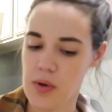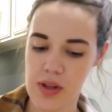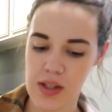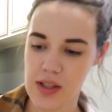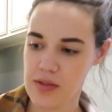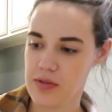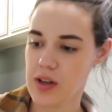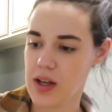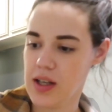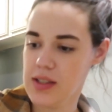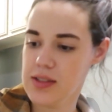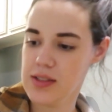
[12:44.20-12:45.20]
One thing for
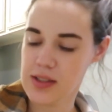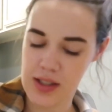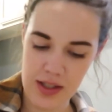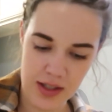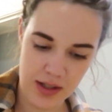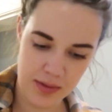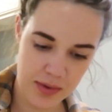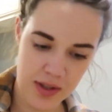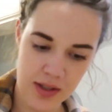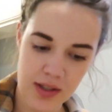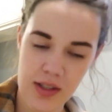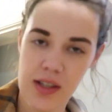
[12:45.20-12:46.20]
us
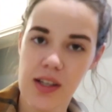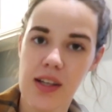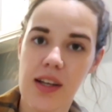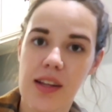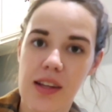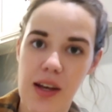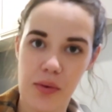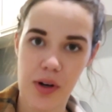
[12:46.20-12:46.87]
that